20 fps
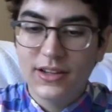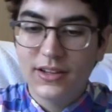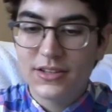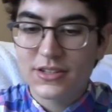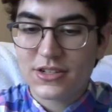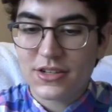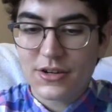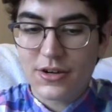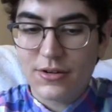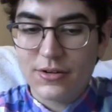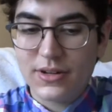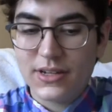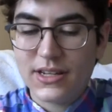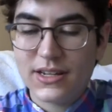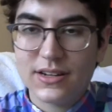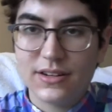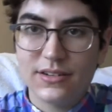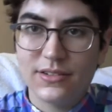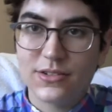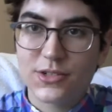so it
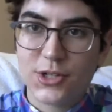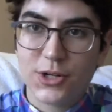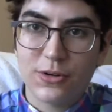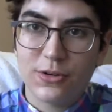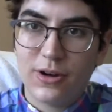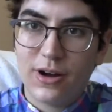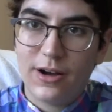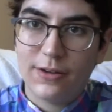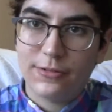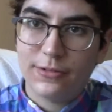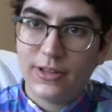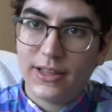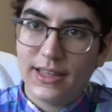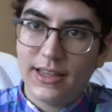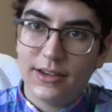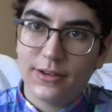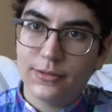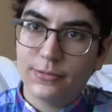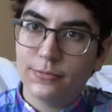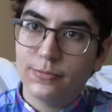didn't show off
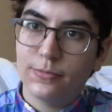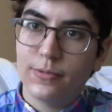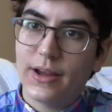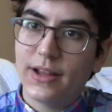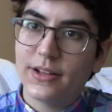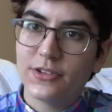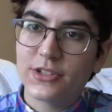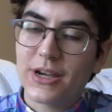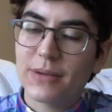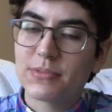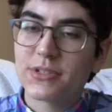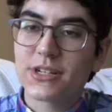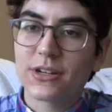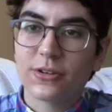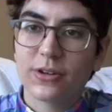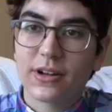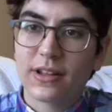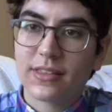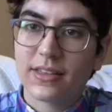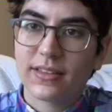like red chapstick
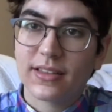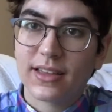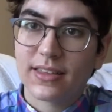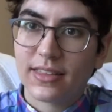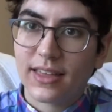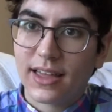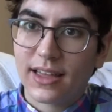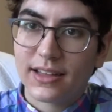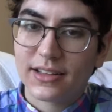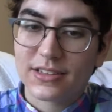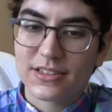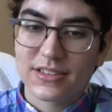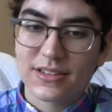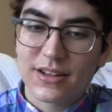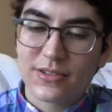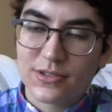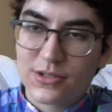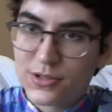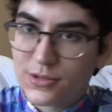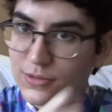or anything like that. And
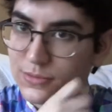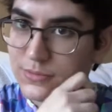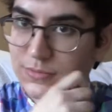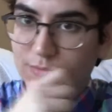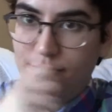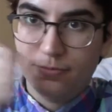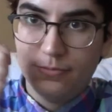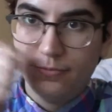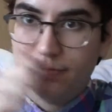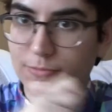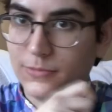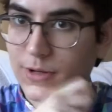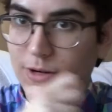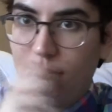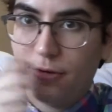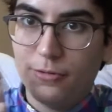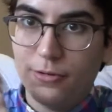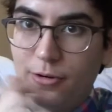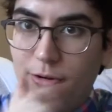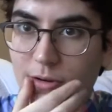I just went
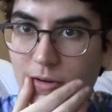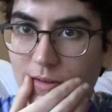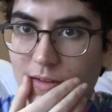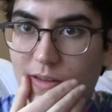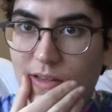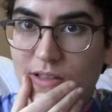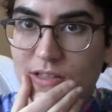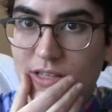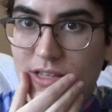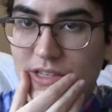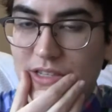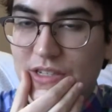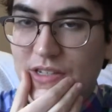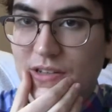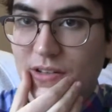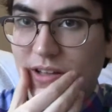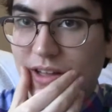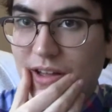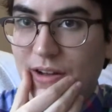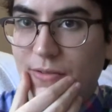over, like, it's
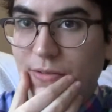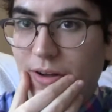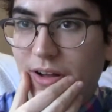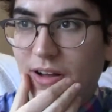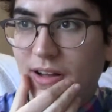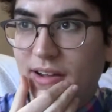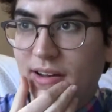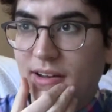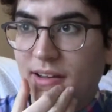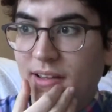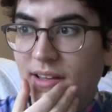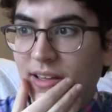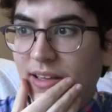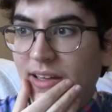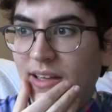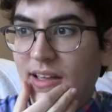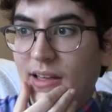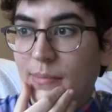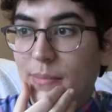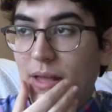still kind of on,
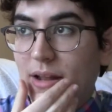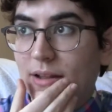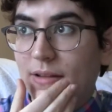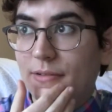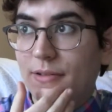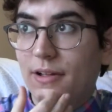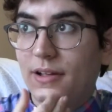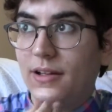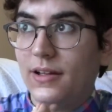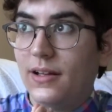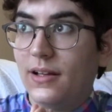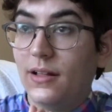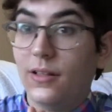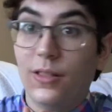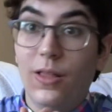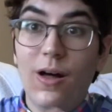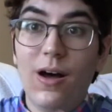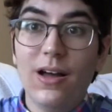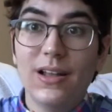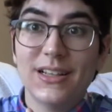made it a
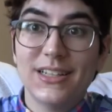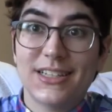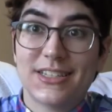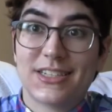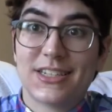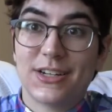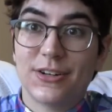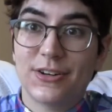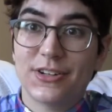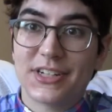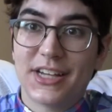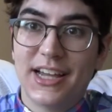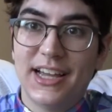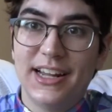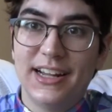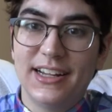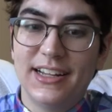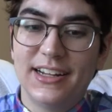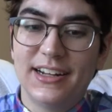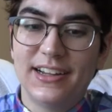lot less
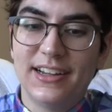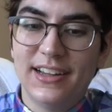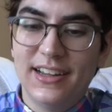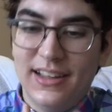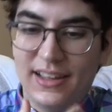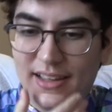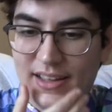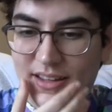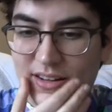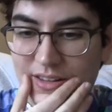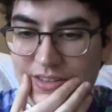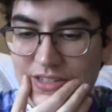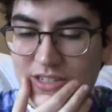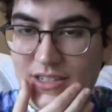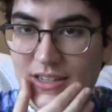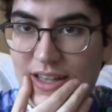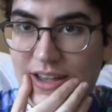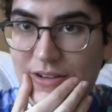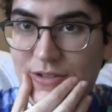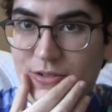irritated, and
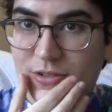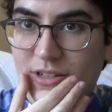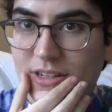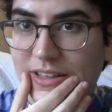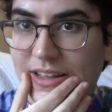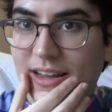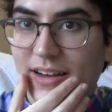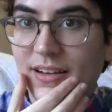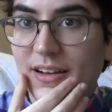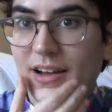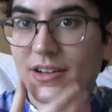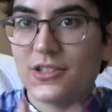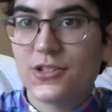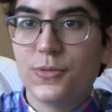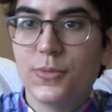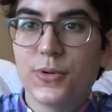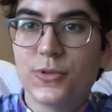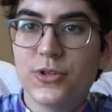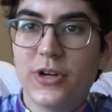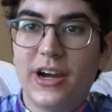it's actually like not
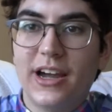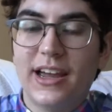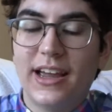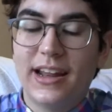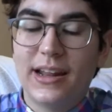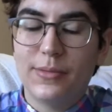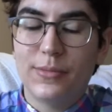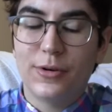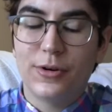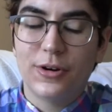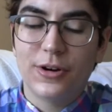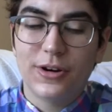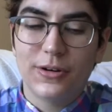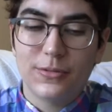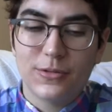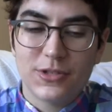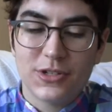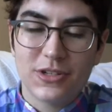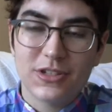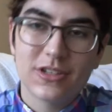super dry anymore,
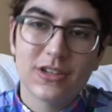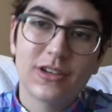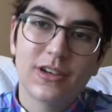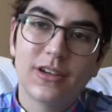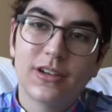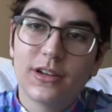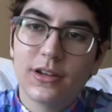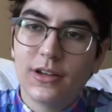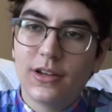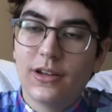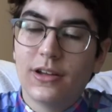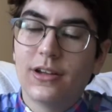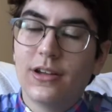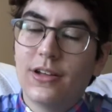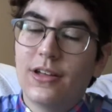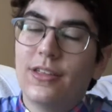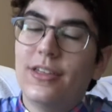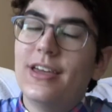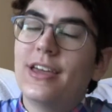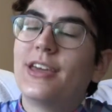which is,
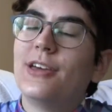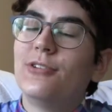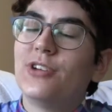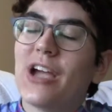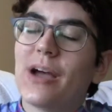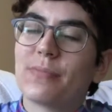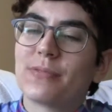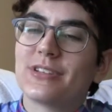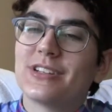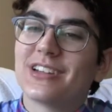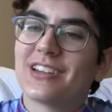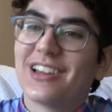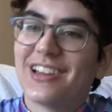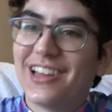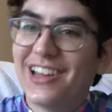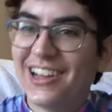thank you chapstick.